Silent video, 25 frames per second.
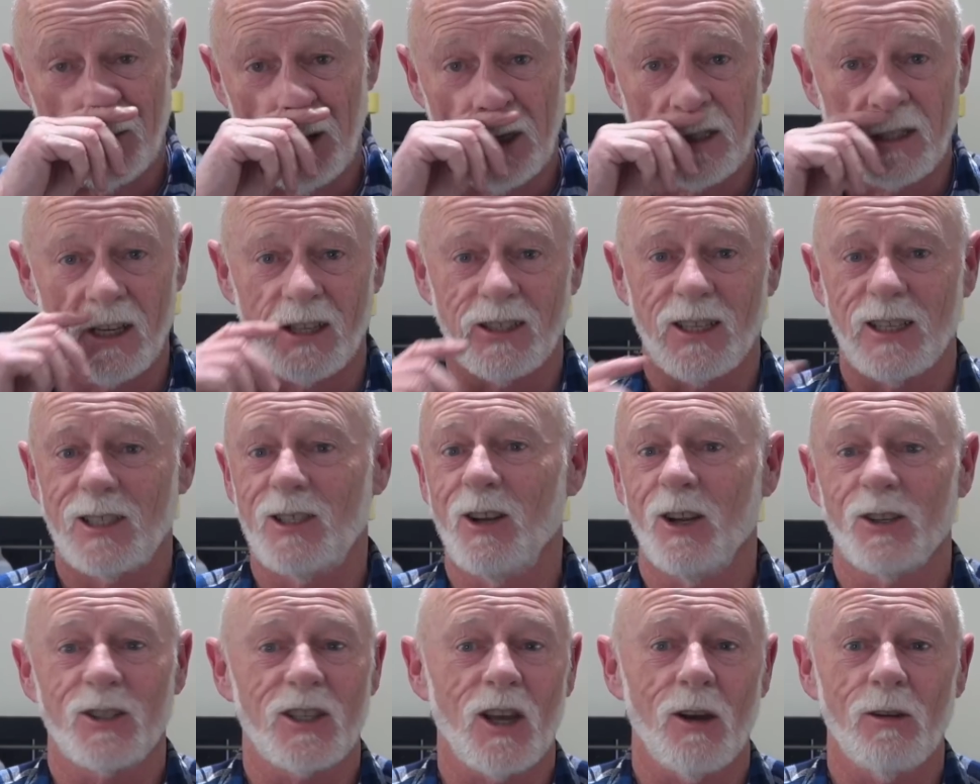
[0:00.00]
business, it's
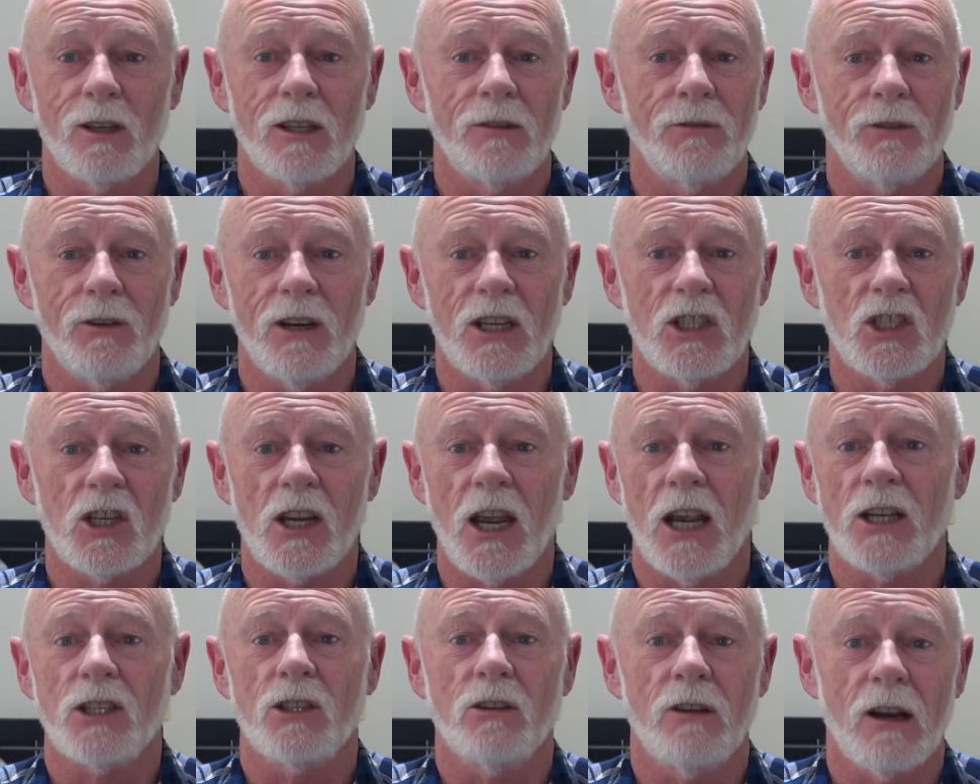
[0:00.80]
not solely for
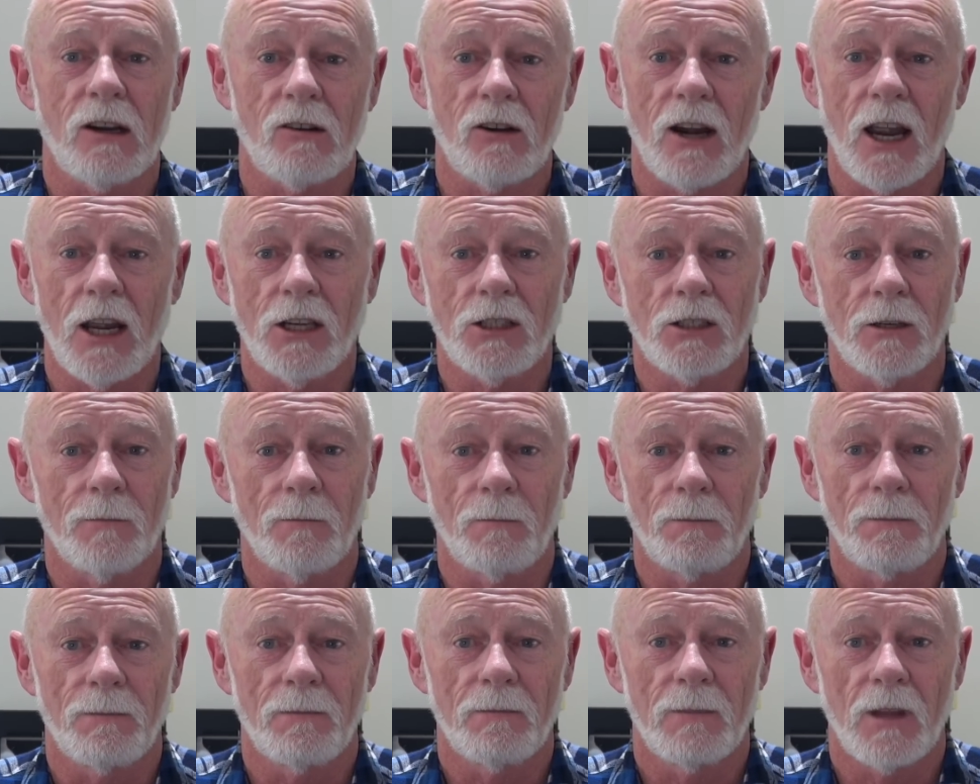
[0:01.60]
education or recreation,
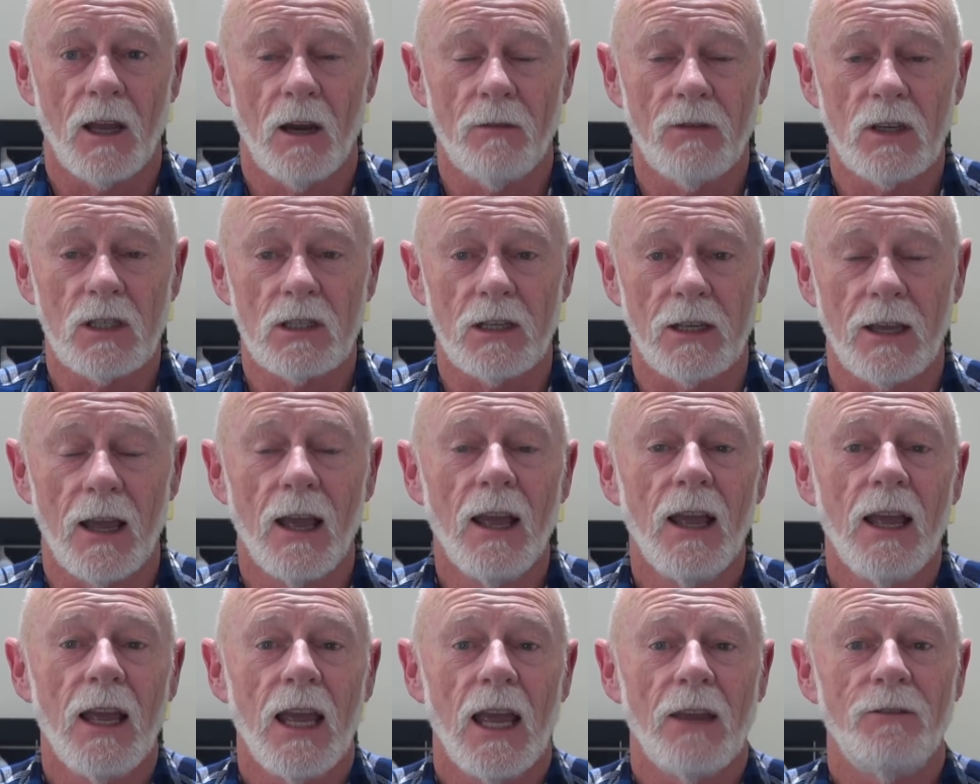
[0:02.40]
obviously.
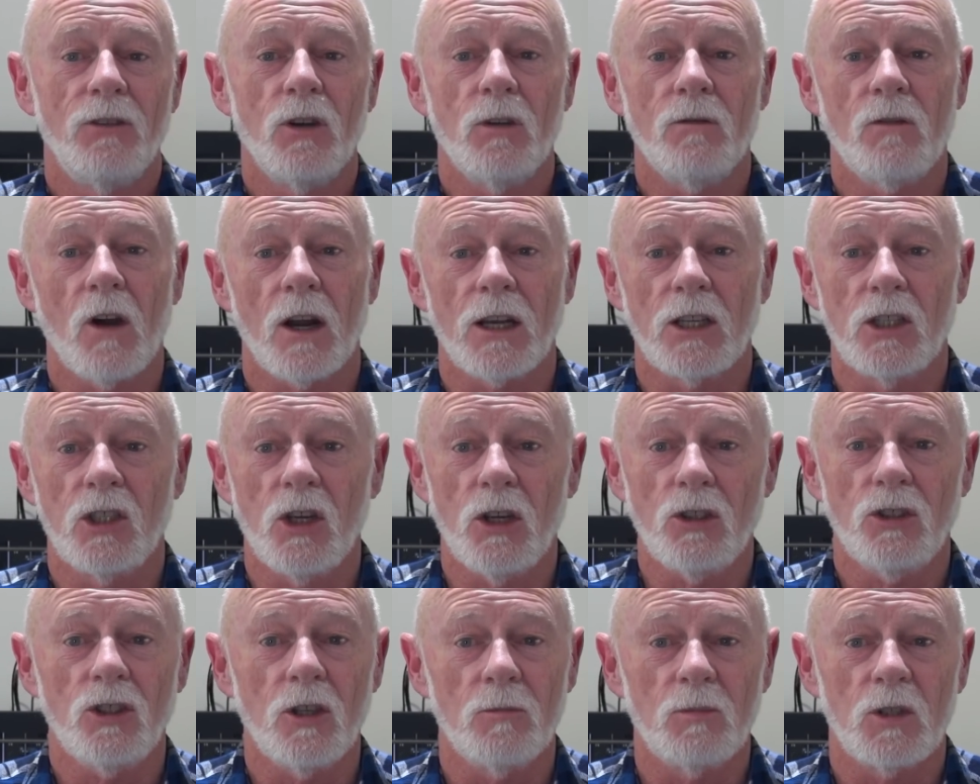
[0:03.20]
If you've got a
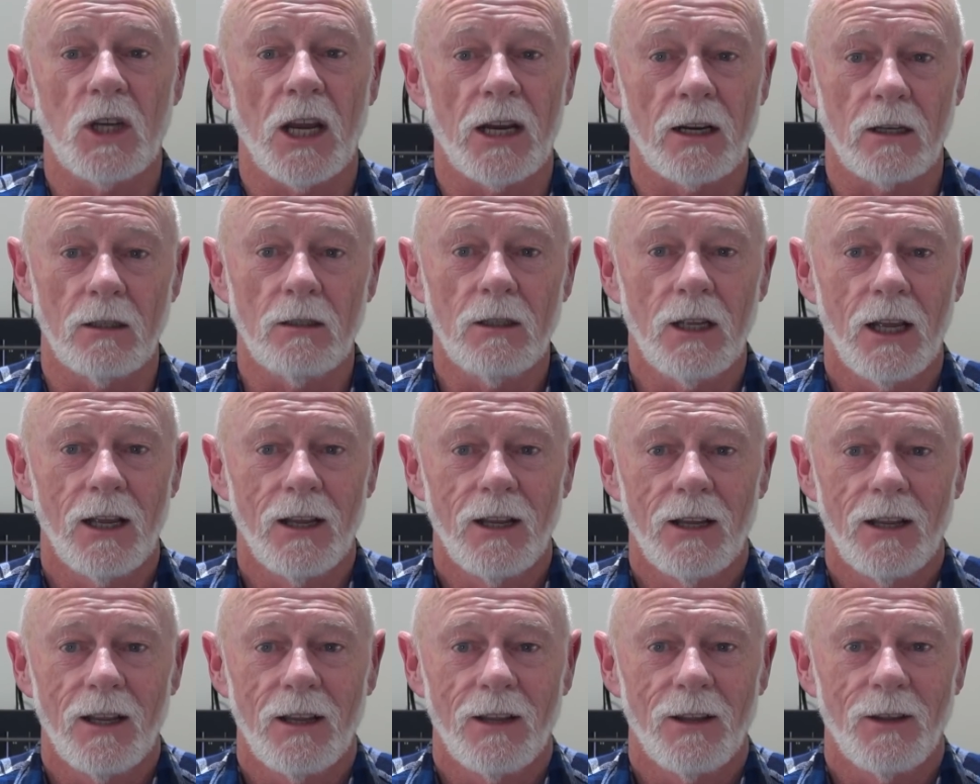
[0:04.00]
YouTube channel,
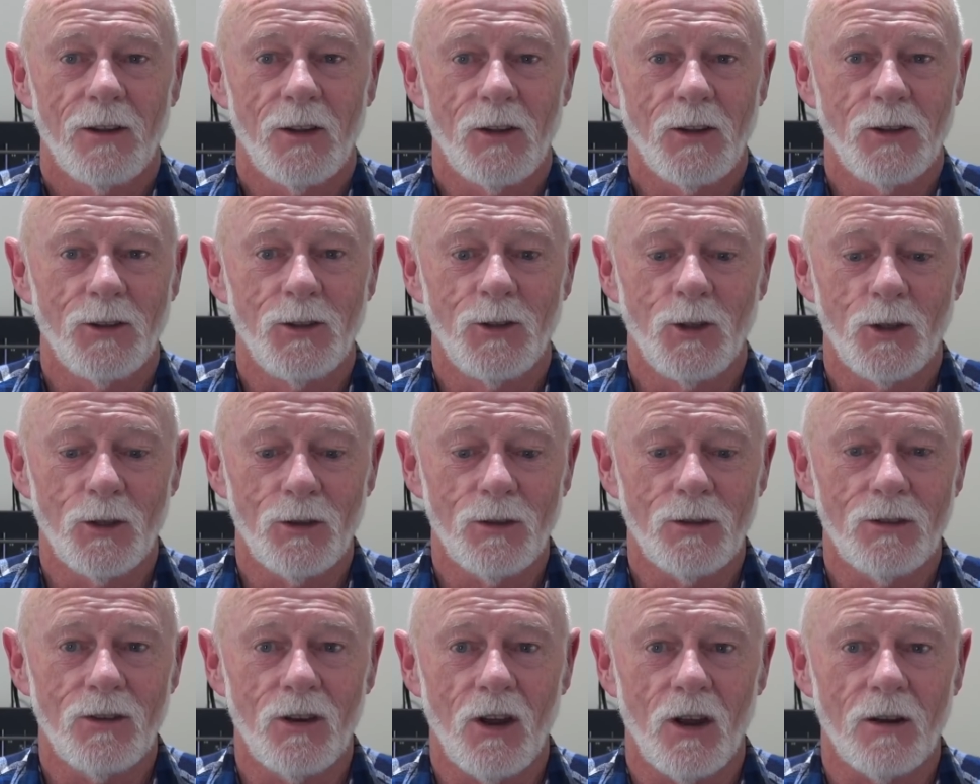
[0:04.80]

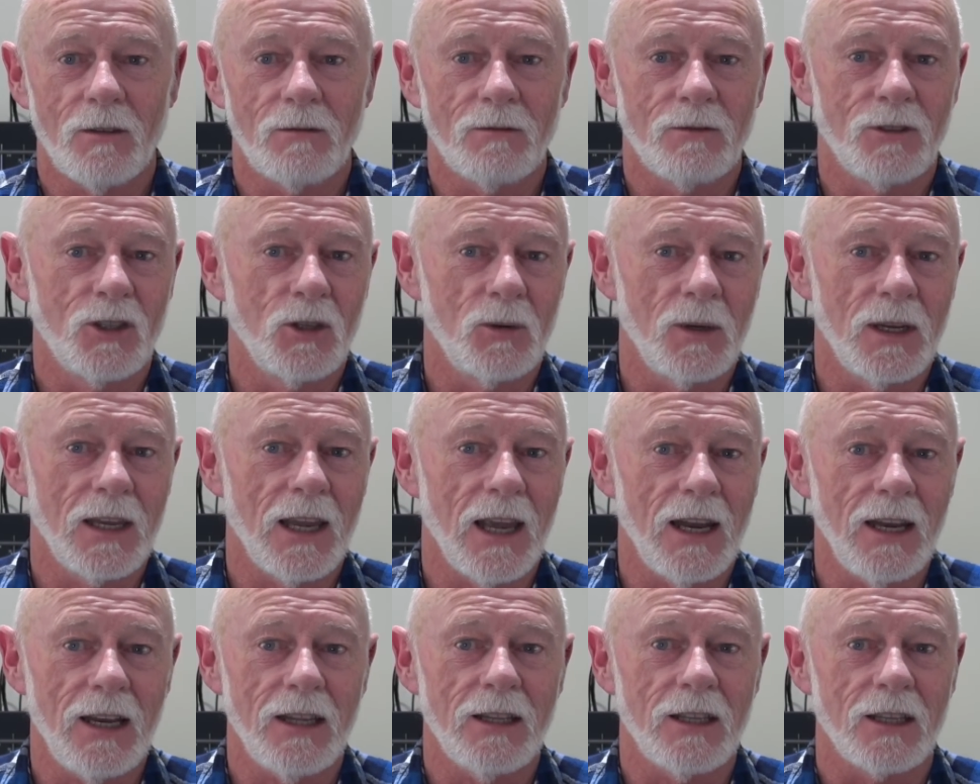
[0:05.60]
you're not doing
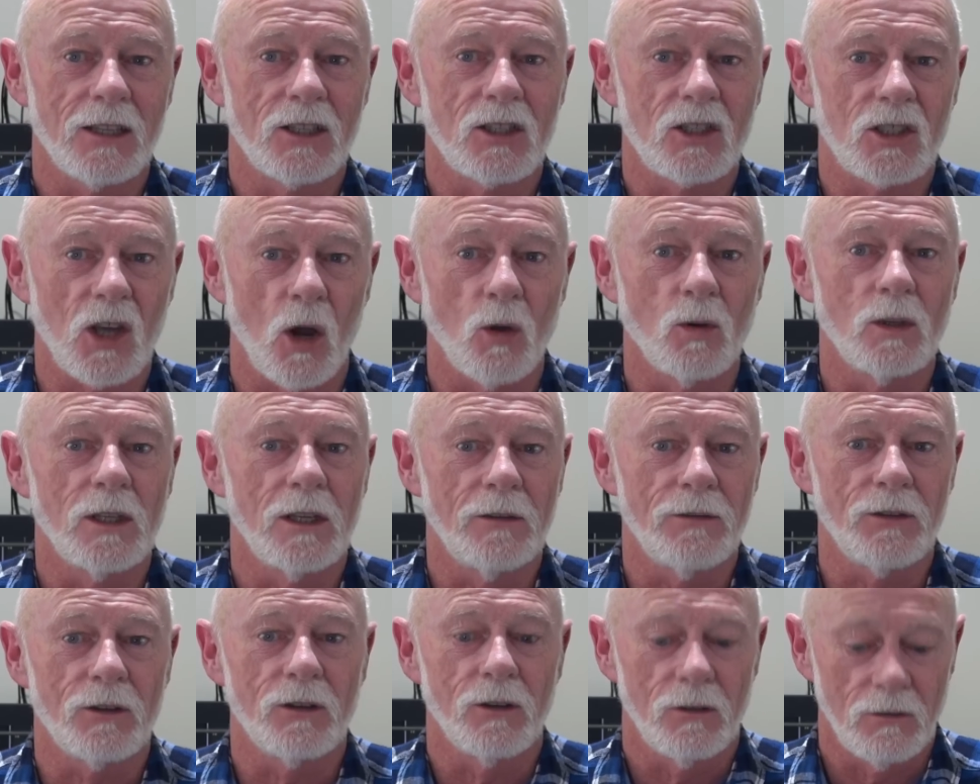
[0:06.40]
anything solely
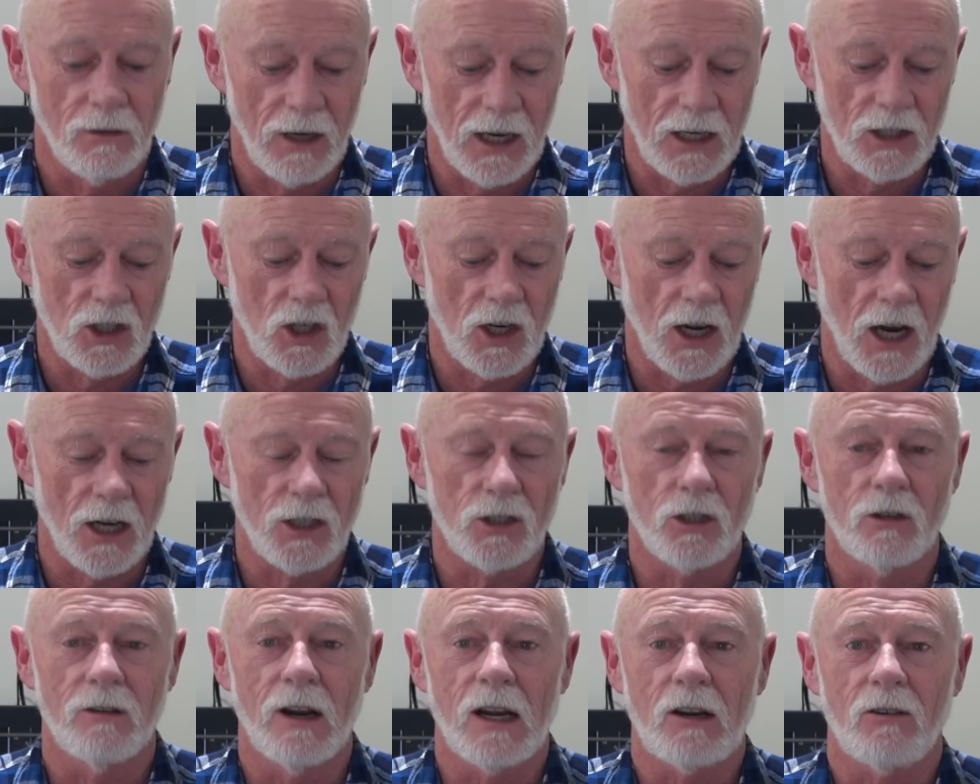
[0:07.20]
for
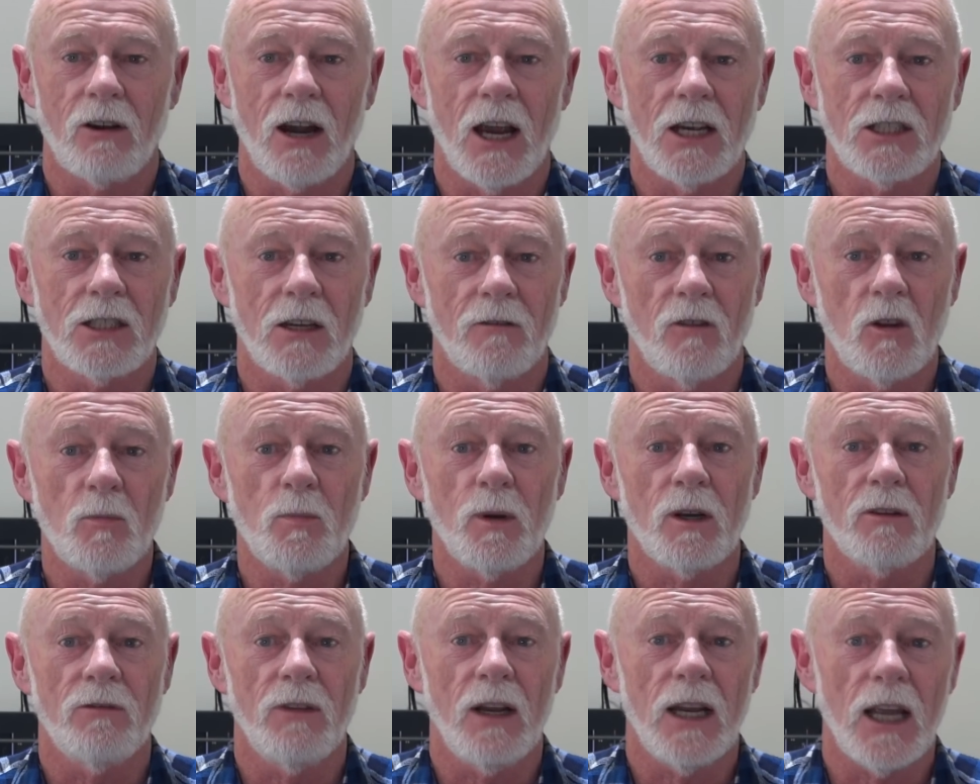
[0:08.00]
education or recreation. If you
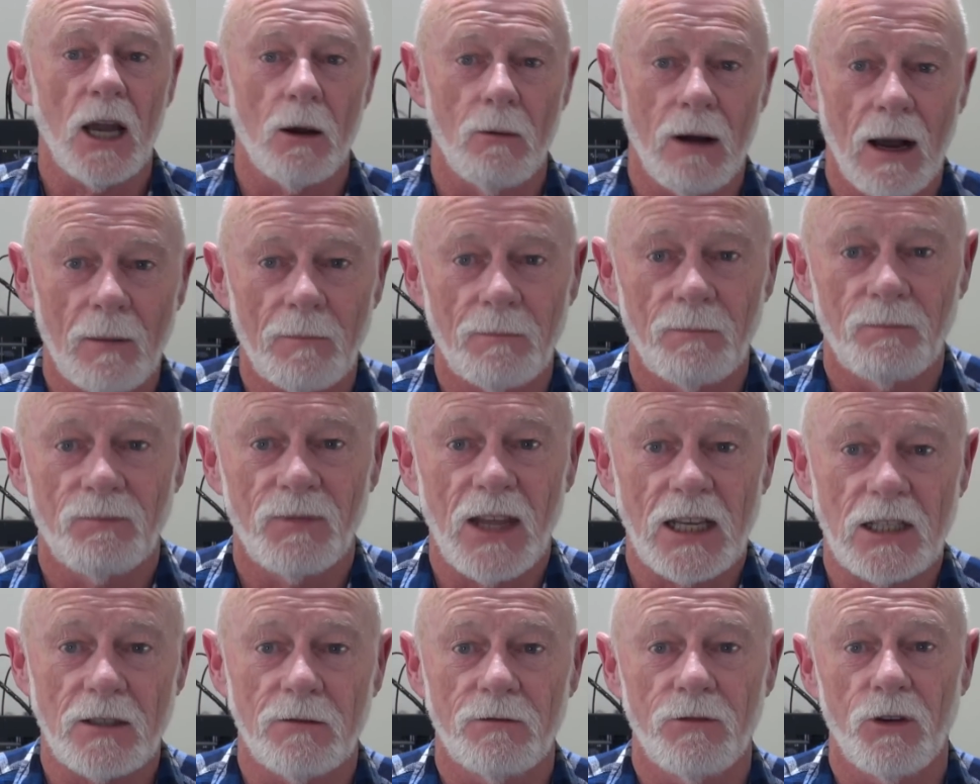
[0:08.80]
put a video up,
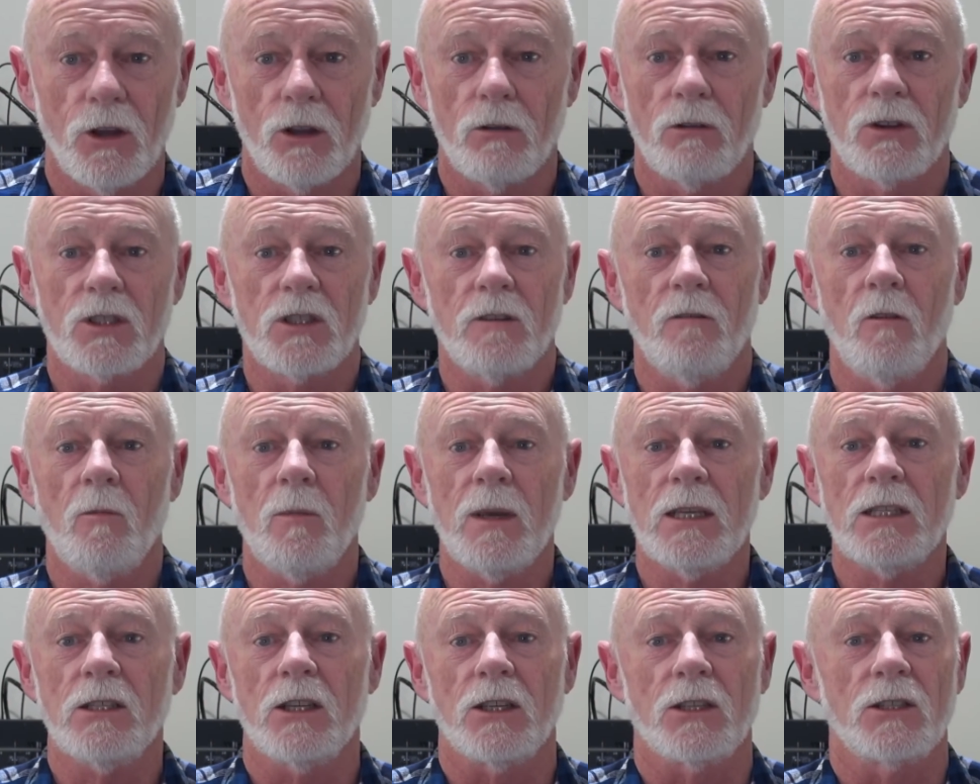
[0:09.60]
that's in furtherance of a
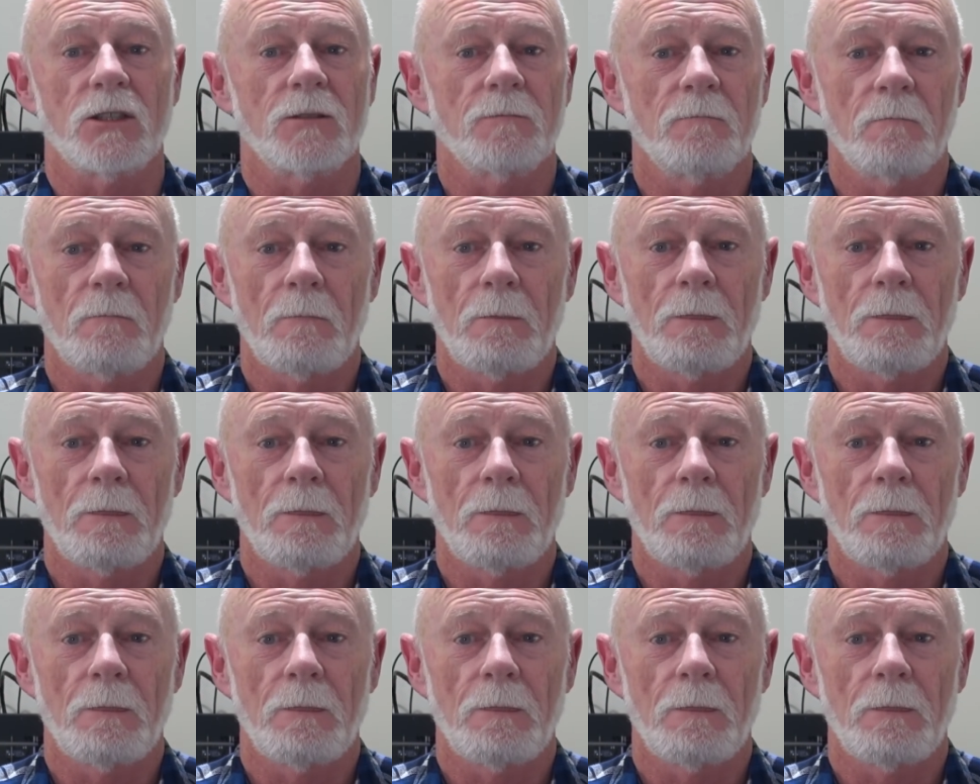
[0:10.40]
business.